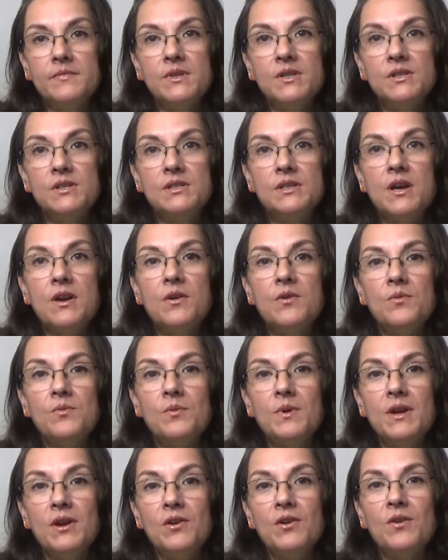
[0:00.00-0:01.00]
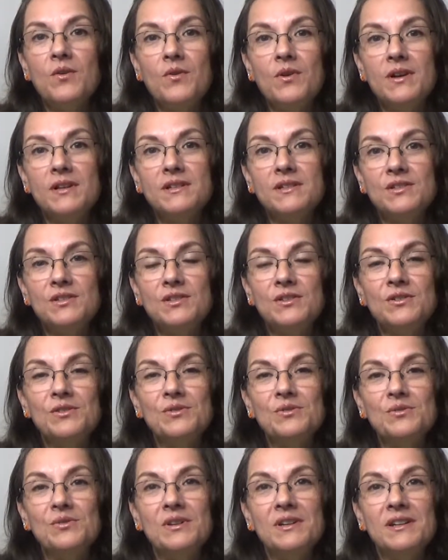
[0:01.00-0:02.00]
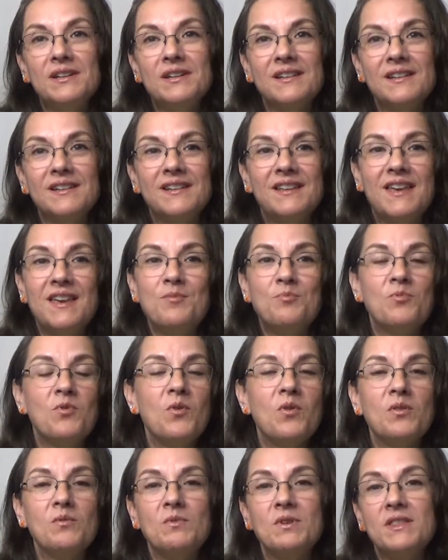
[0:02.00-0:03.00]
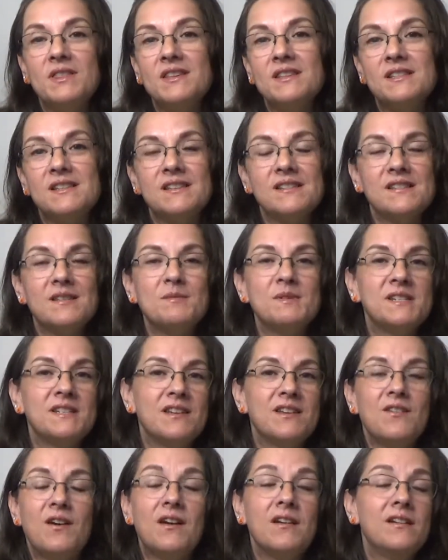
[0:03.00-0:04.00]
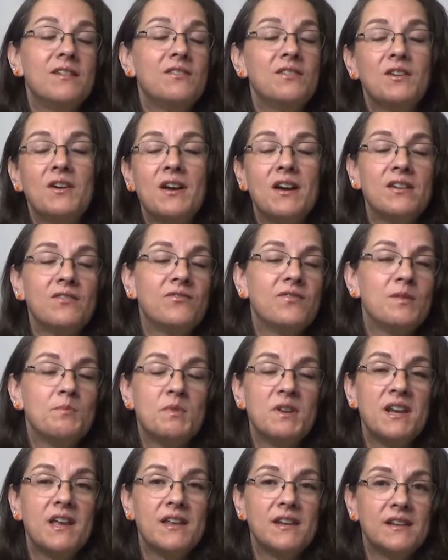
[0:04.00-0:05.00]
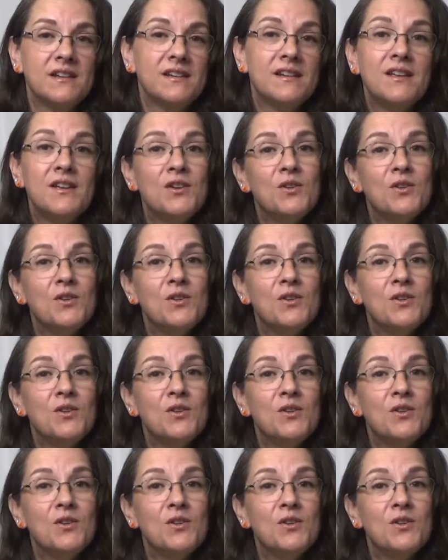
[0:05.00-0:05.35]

So we are going to keep rolling with this, because let me tell you, I don't even know how to flip and edit.